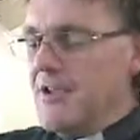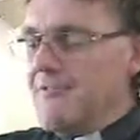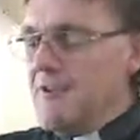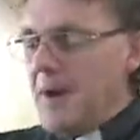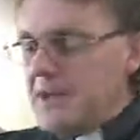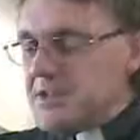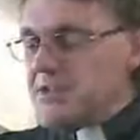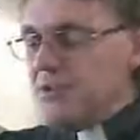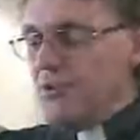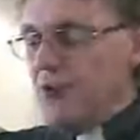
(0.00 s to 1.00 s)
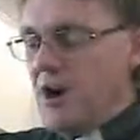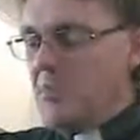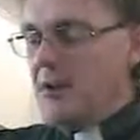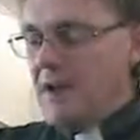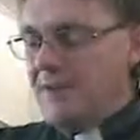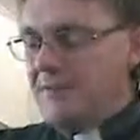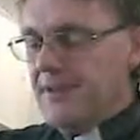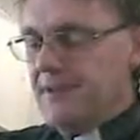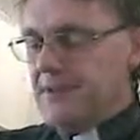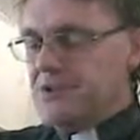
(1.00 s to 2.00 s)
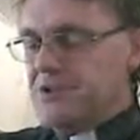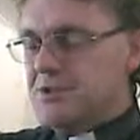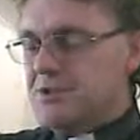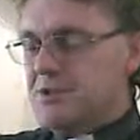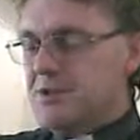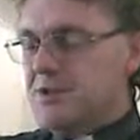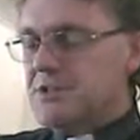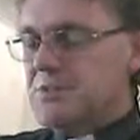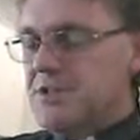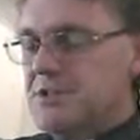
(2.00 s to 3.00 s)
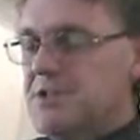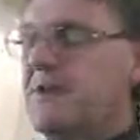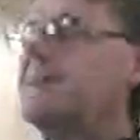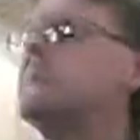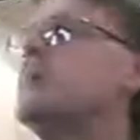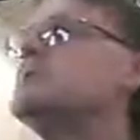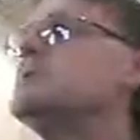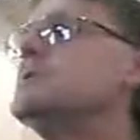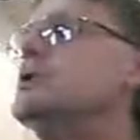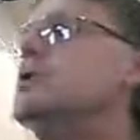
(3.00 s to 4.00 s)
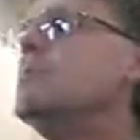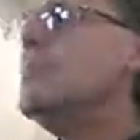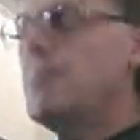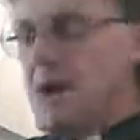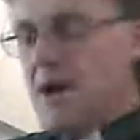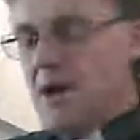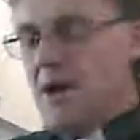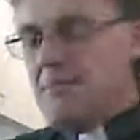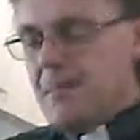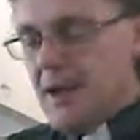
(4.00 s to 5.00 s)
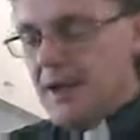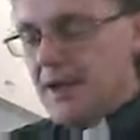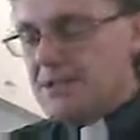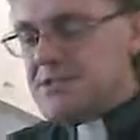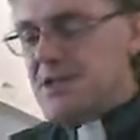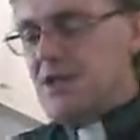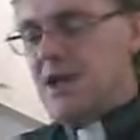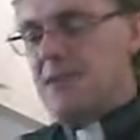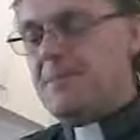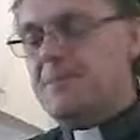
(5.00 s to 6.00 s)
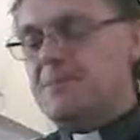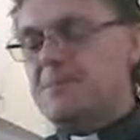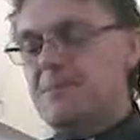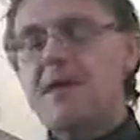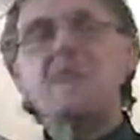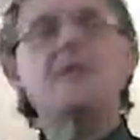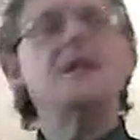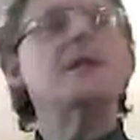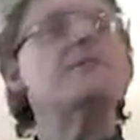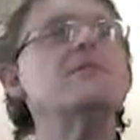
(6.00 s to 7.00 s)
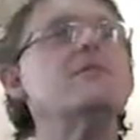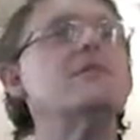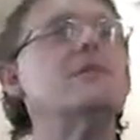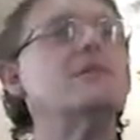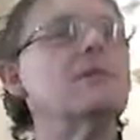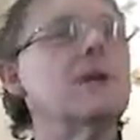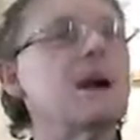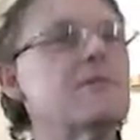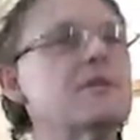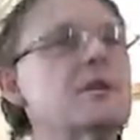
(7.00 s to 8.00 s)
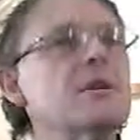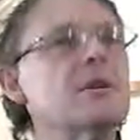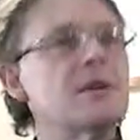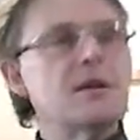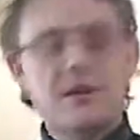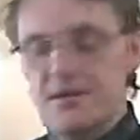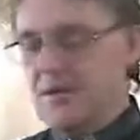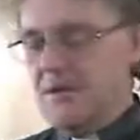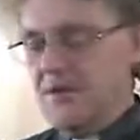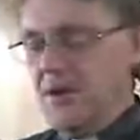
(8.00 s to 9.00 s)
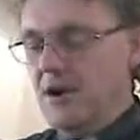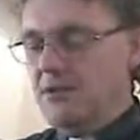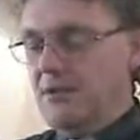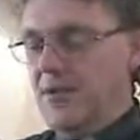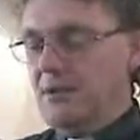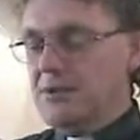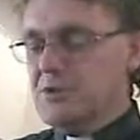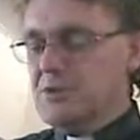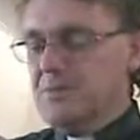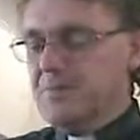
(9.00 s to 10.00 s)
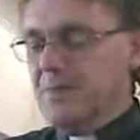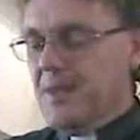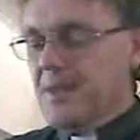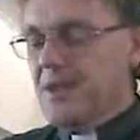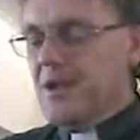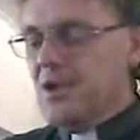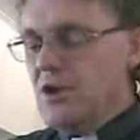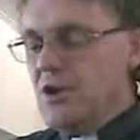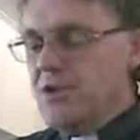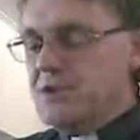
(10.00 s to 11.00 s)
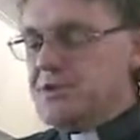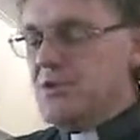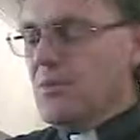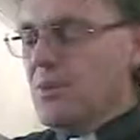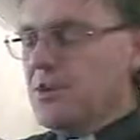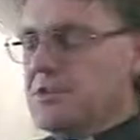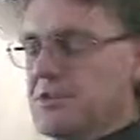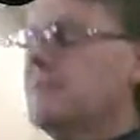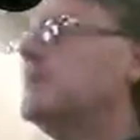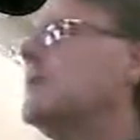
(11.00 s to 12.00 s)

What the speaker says: If your mate's primary love language is words of affirmation, you will be amazed at what happens when they begin to feel loved in their own language. Use words of